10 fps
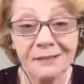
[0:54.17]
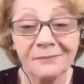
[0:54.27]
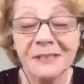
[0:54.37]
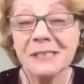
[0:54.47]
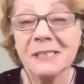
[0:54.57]

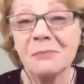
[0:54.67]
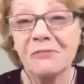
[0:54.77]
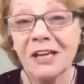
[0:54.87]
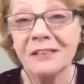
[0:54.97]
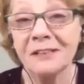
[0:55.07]

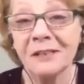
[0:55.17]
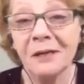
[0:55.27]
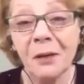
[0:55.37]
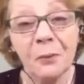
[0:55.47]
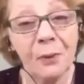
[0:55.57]
Simran,
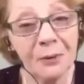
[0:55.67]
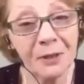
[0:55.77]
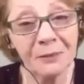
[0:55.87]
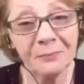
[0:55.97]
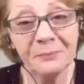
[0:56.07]

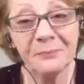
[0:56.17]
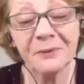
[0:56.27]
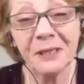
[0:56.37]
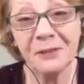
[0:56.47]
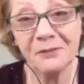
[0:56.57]
welcome.
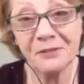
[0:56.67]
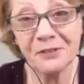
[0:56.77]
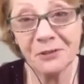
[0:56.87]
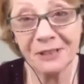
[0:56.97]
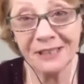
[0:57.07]
Thank you for
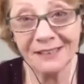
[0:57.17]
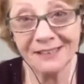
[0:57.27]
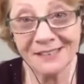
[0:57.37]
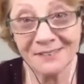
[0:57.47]
joining us.